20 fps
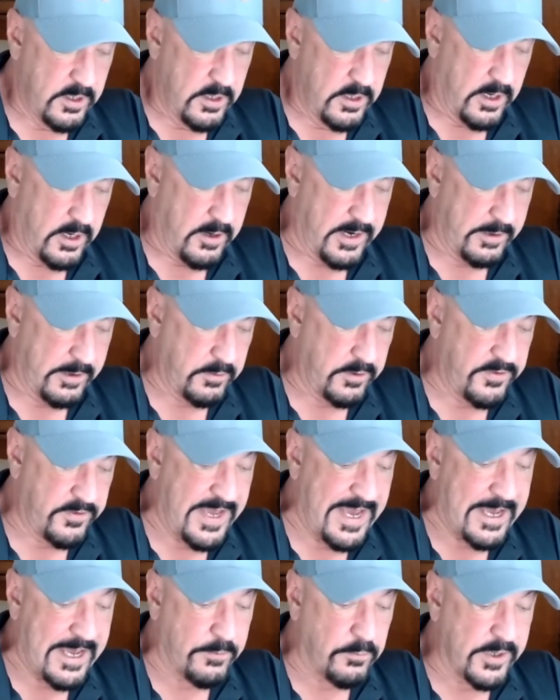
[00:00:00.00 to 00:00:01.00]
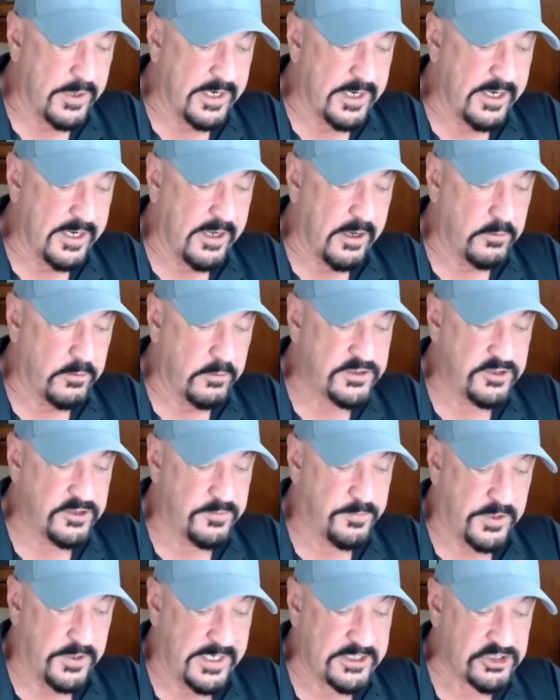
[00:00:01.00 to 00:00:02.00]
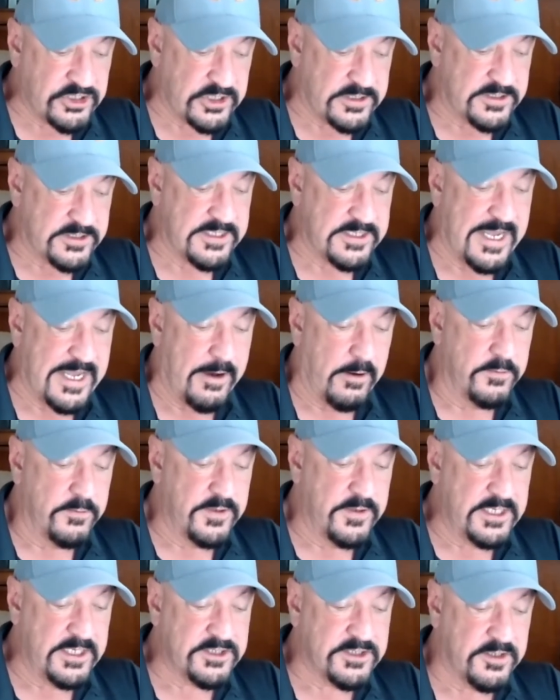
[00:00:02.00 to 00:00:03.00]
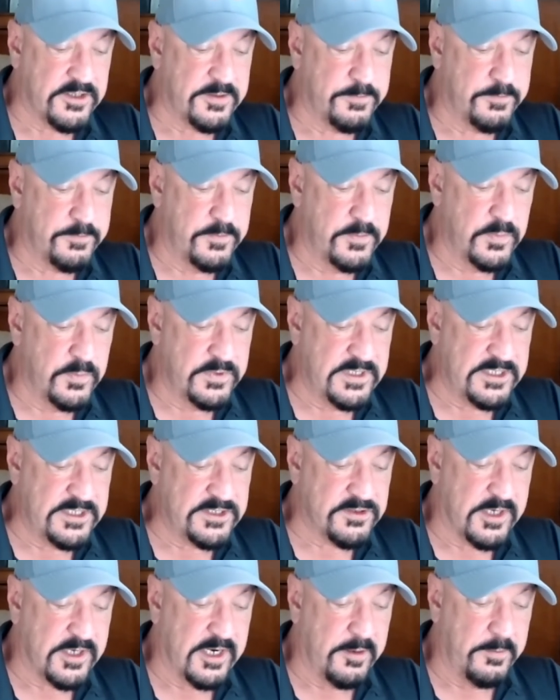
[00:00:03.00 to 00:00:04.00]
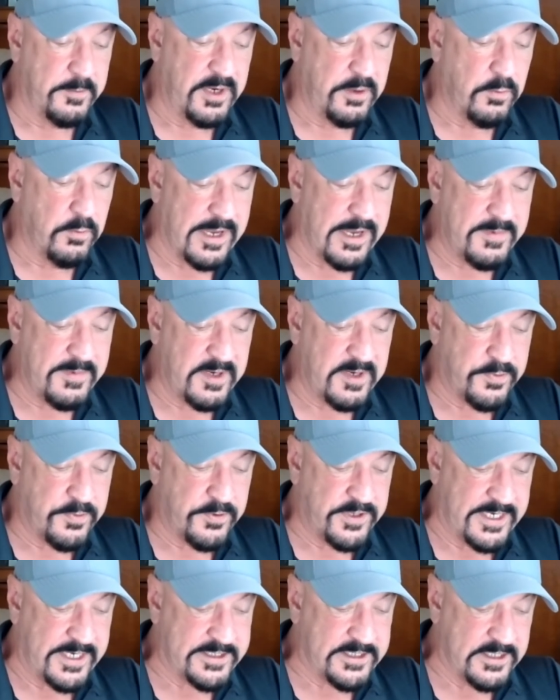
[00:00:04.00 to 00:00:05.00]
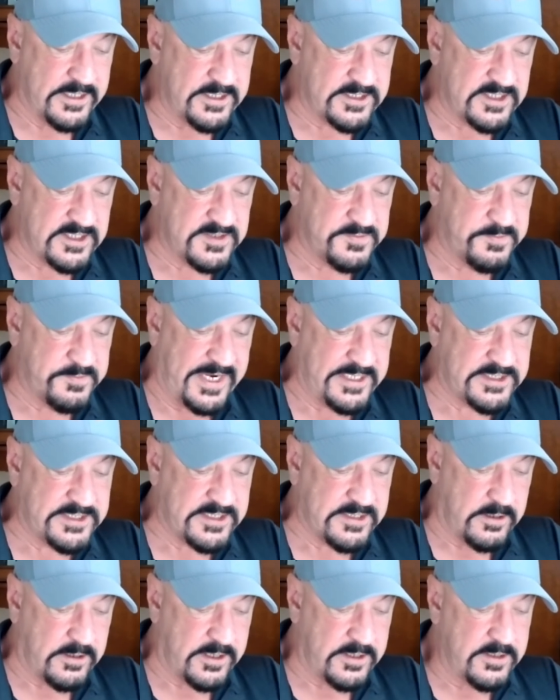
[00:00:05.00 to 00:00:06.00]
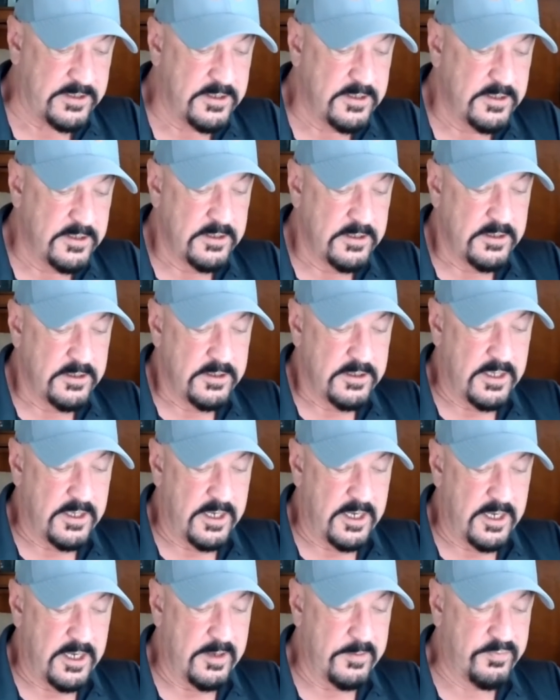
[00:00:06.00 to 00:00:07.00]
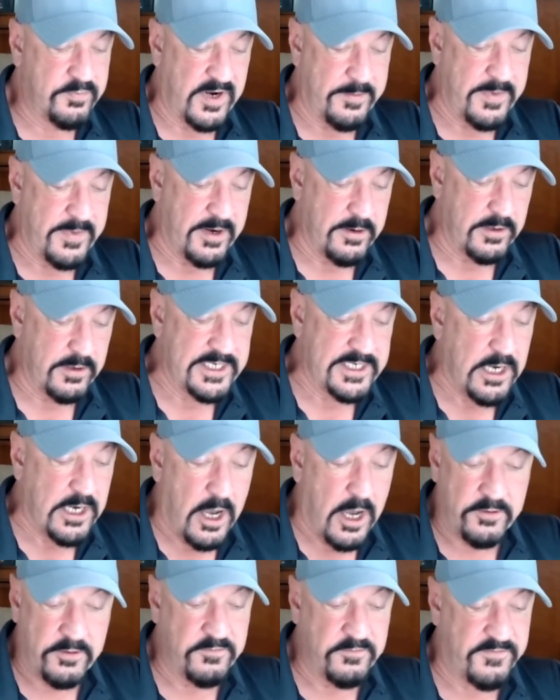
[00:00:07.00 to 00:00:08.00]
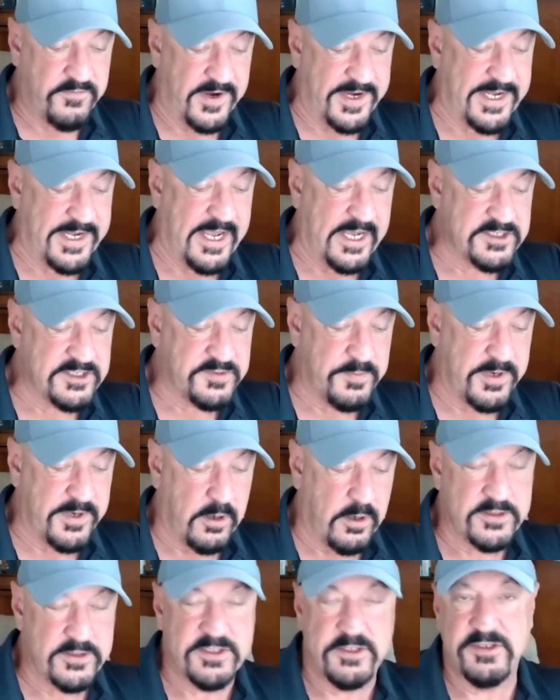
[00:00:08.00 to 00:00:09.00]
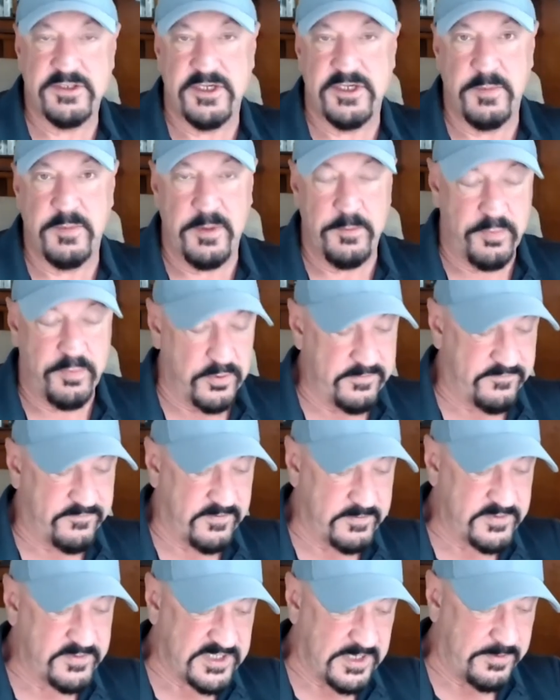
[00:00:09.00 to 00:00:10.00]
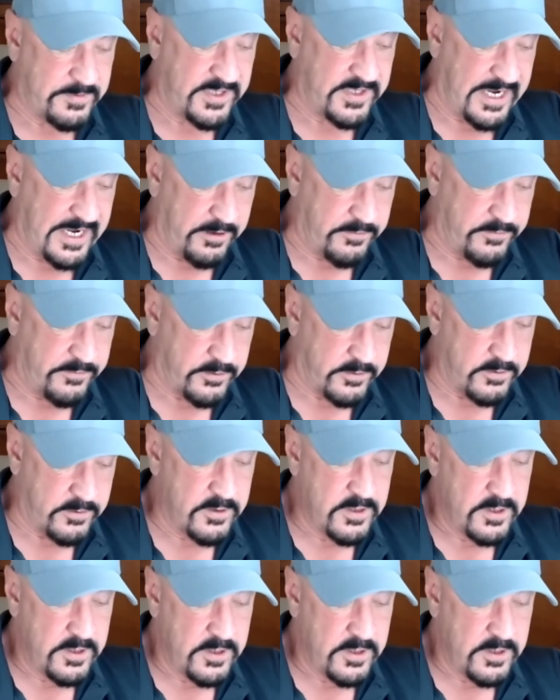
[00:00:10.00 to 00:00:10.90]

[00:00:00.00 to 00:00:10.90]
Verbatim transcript: All right, with that, we're going to go to the predictions. Now, these are the these are going to be what I'm going to predict, and this is based on uh, primarily Yahoo Finance, but also some input from some of the other